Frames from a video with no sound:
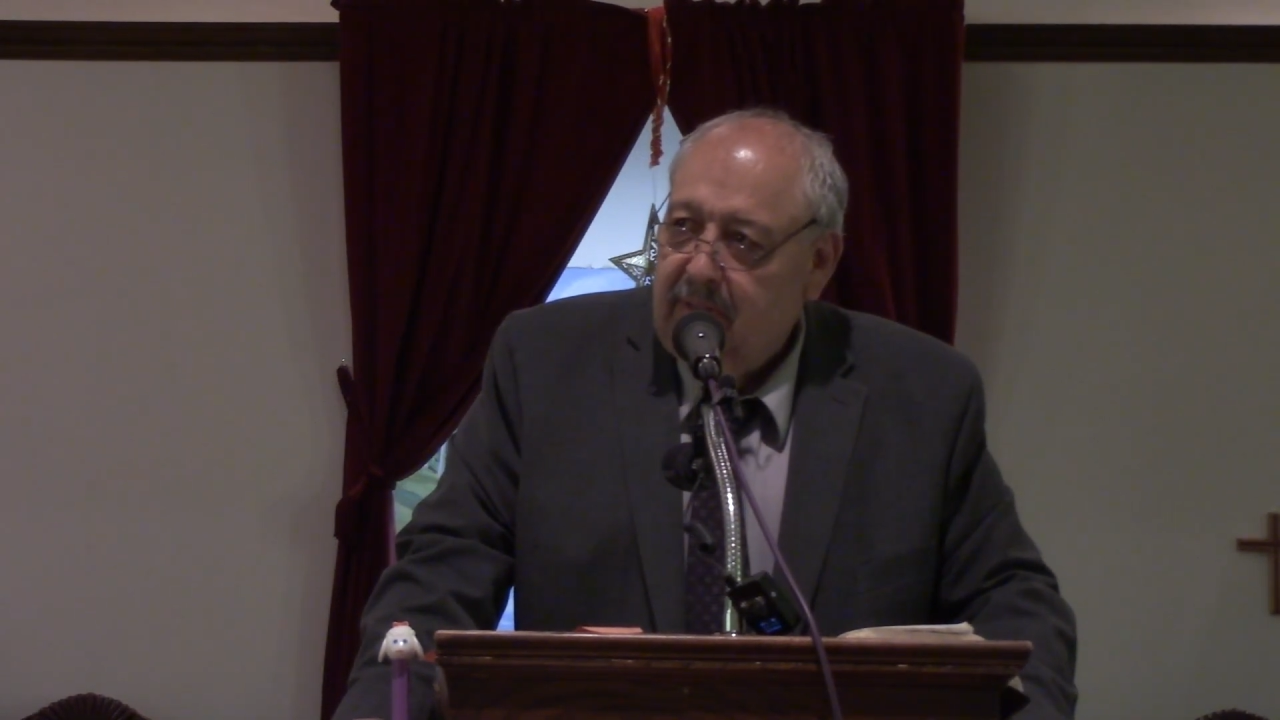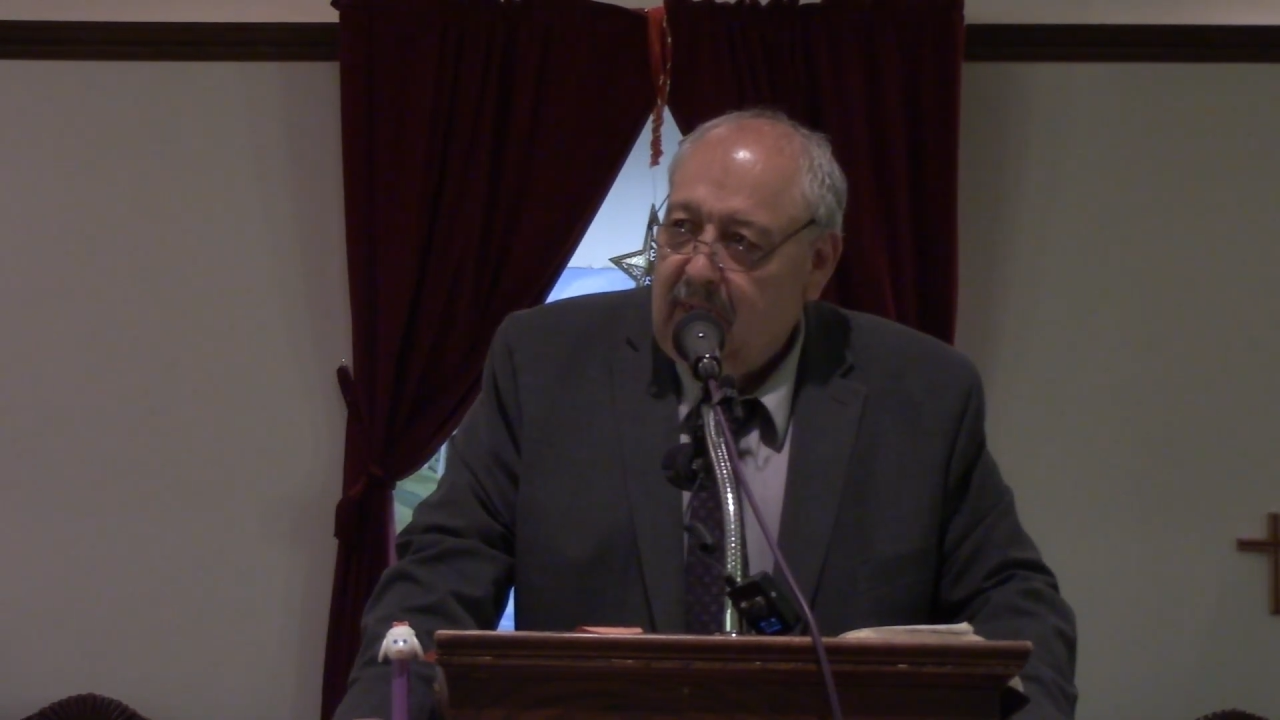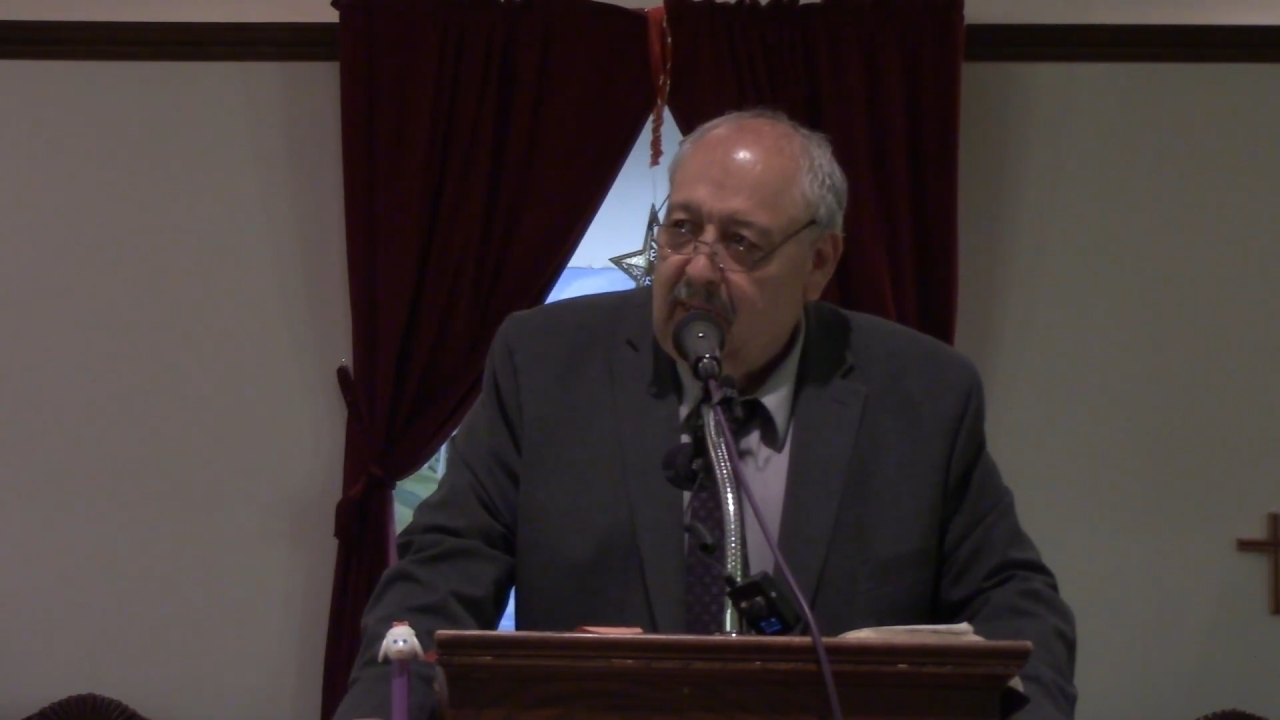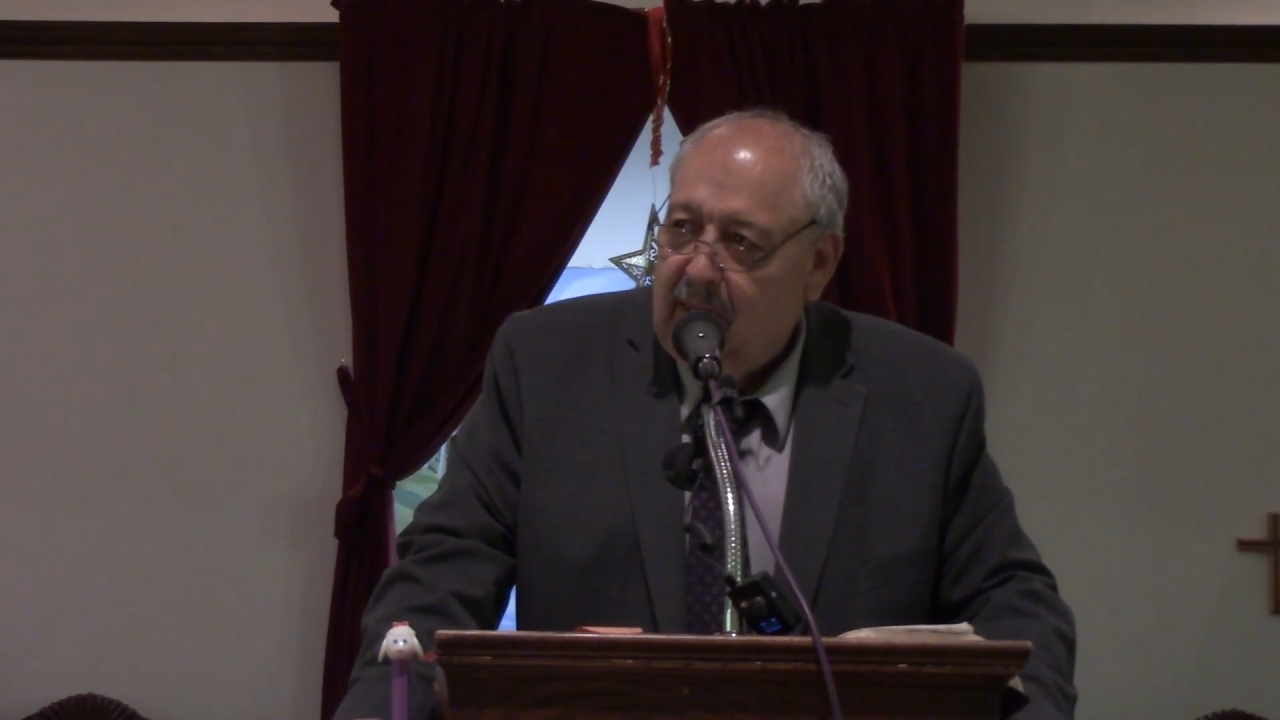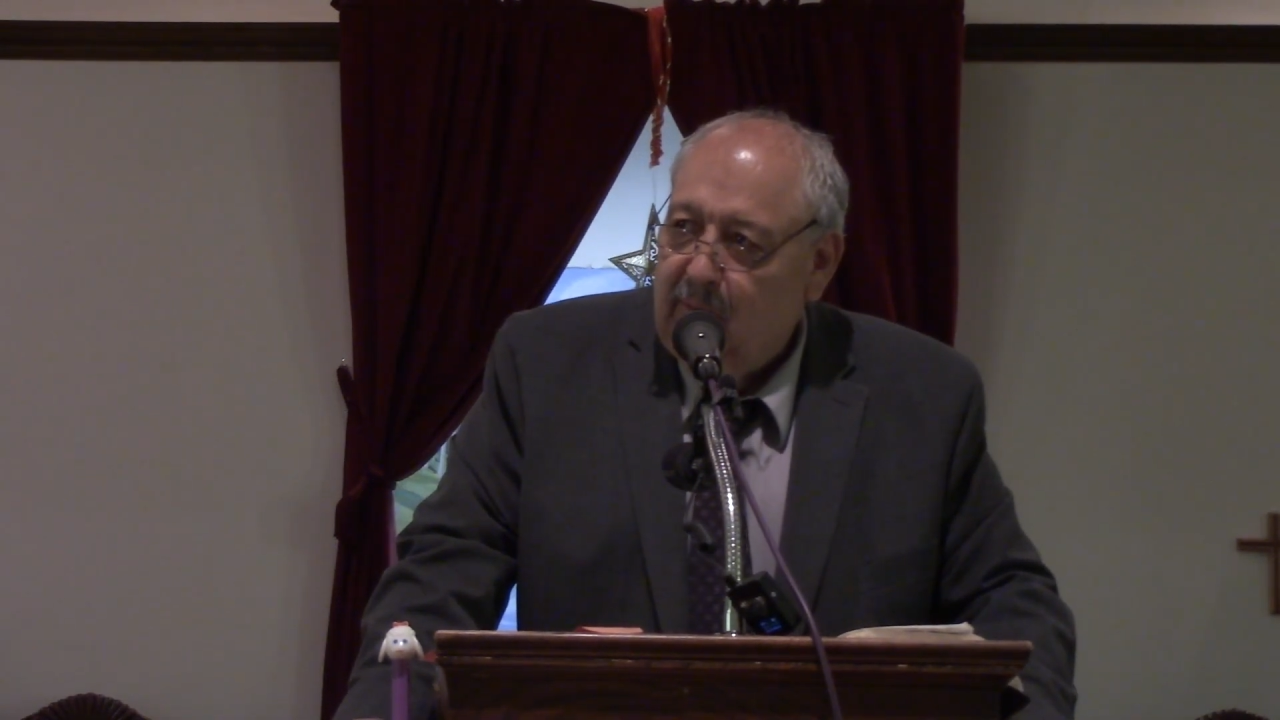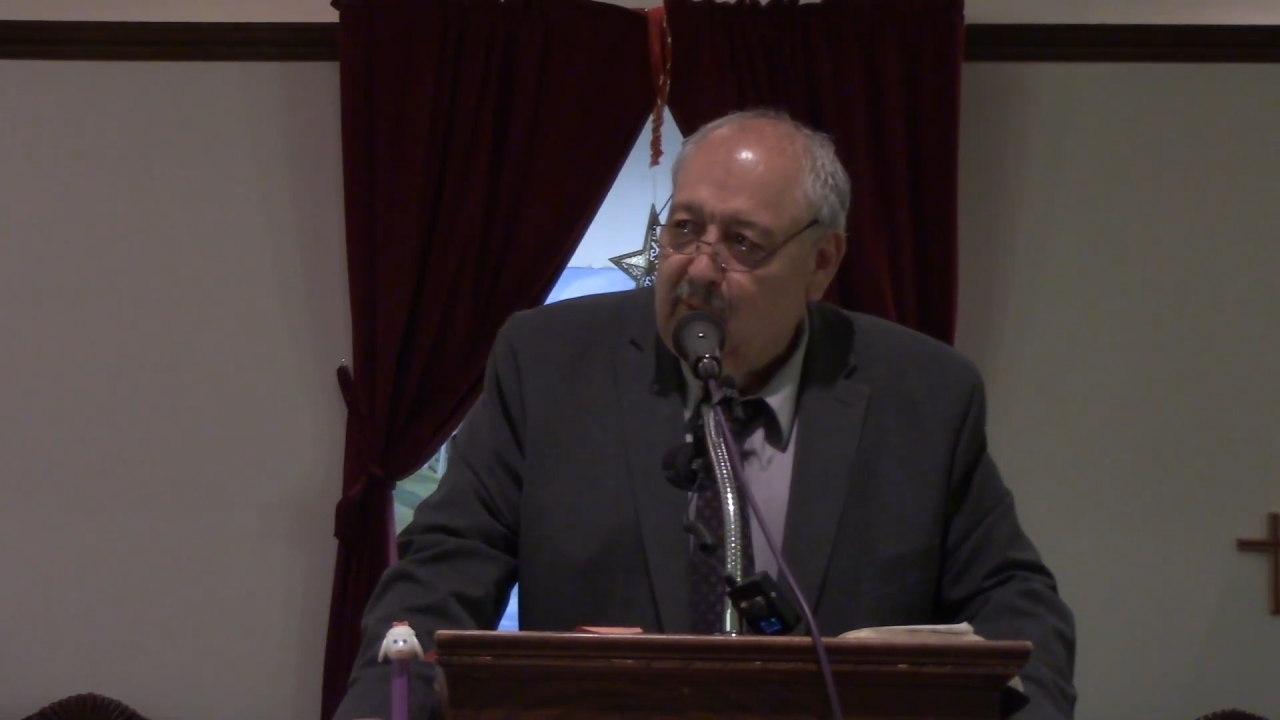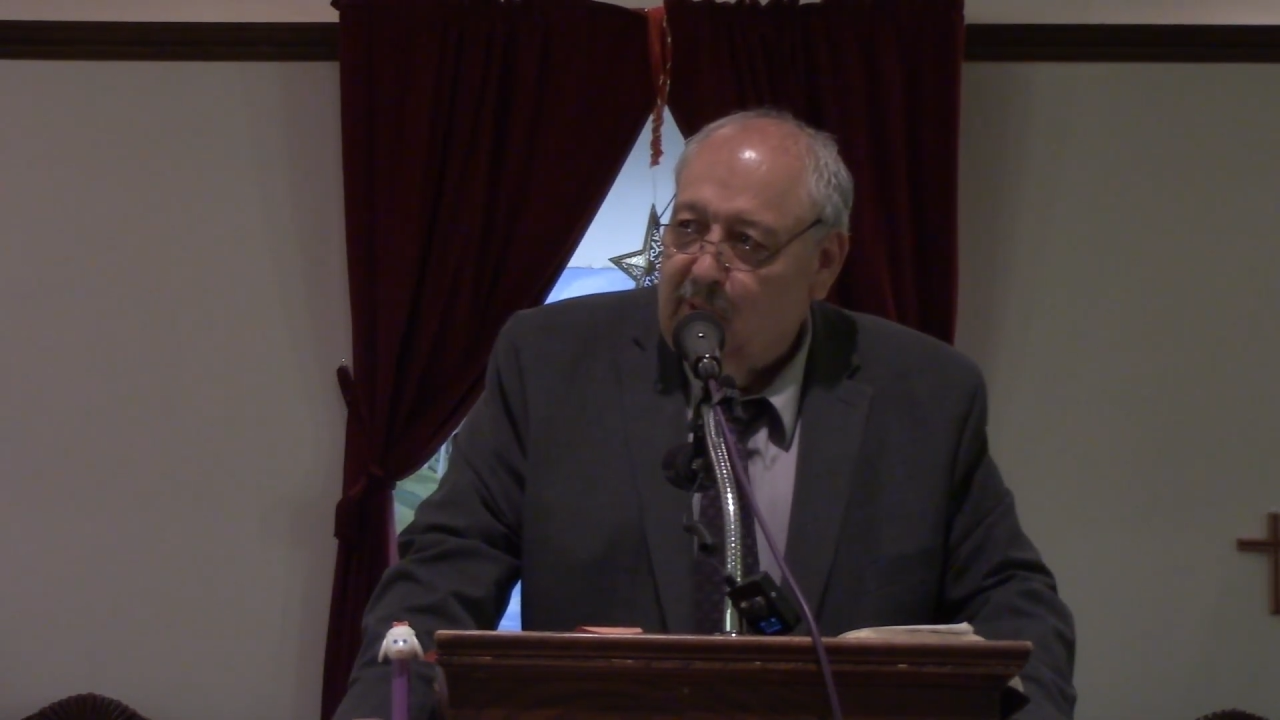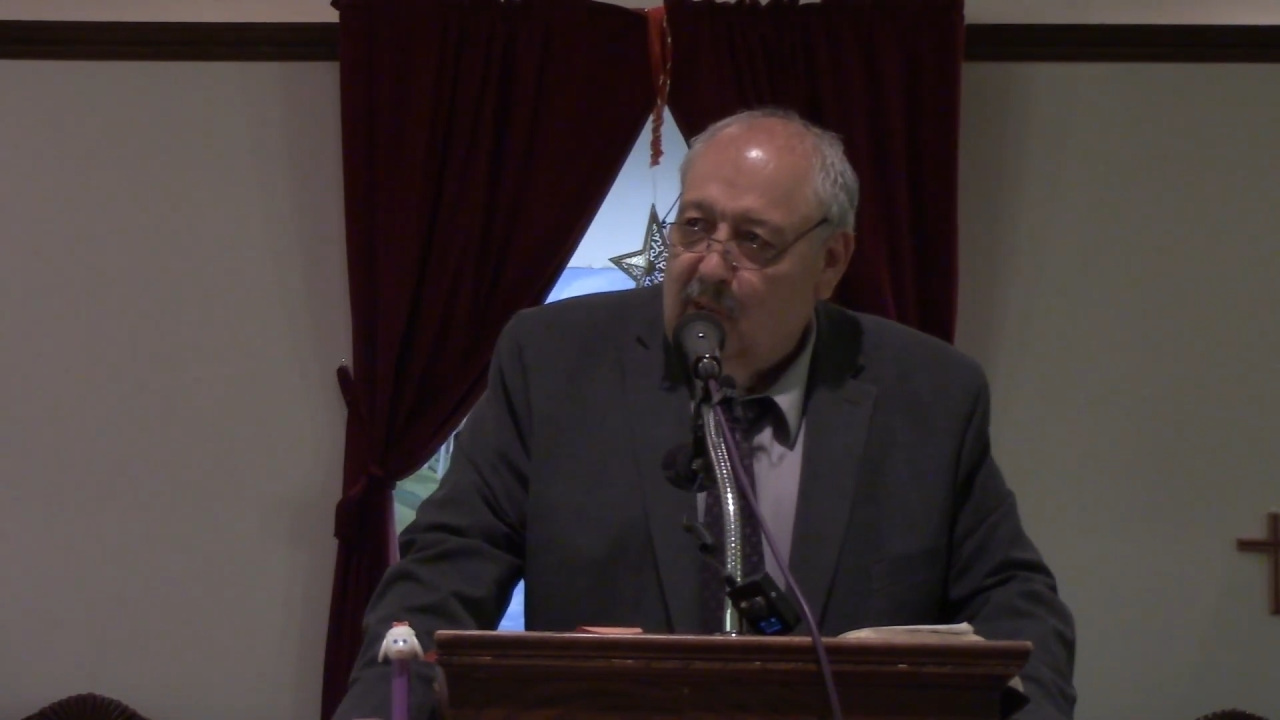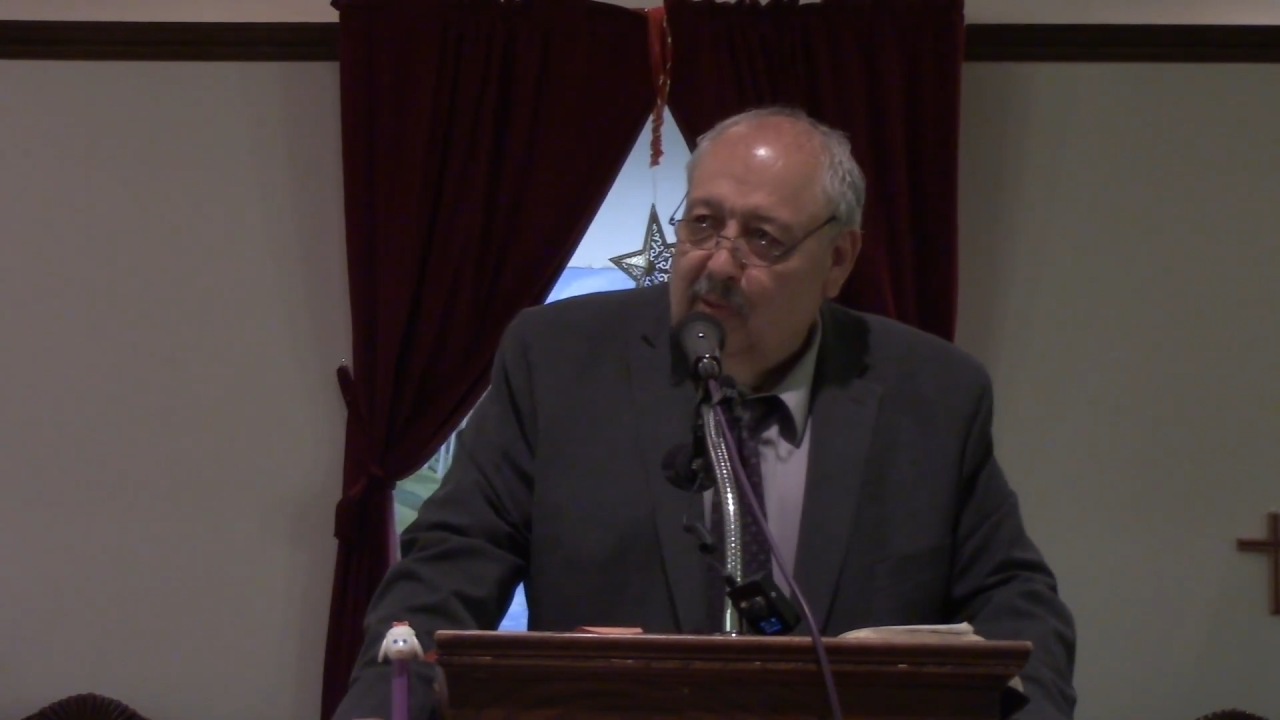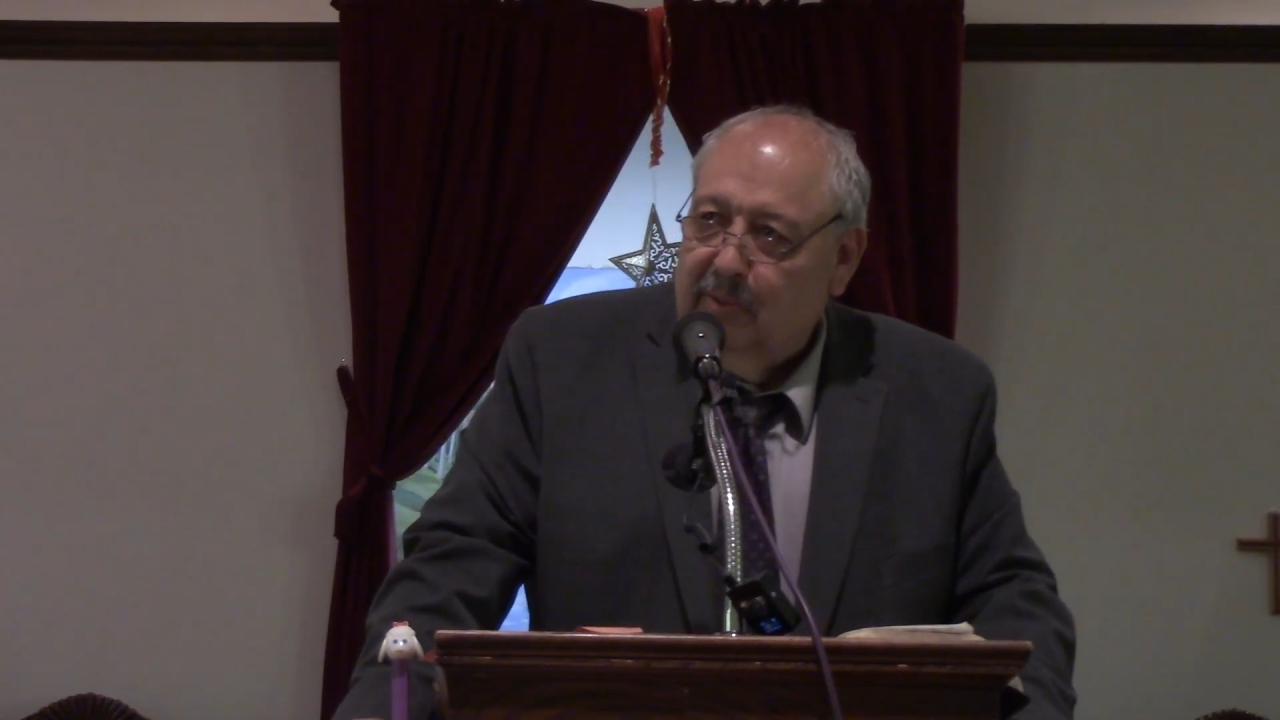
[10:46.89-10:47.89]
I love with
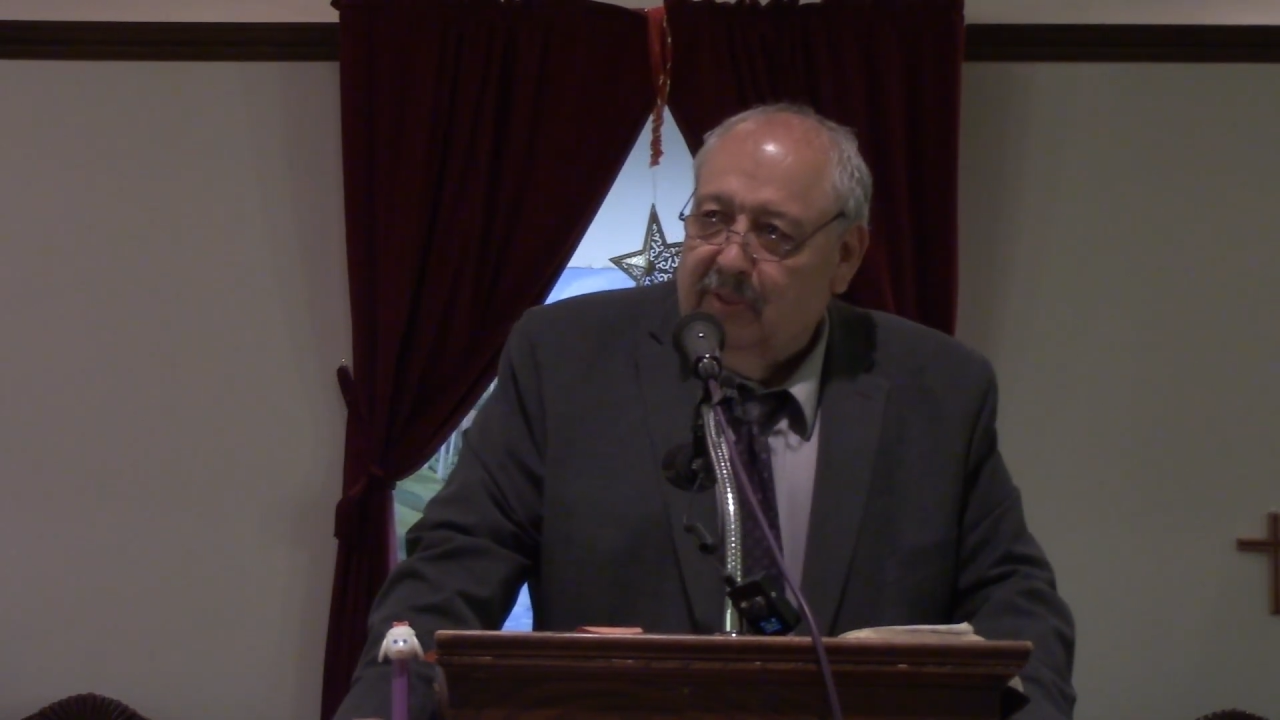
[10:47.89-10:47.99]
Psalms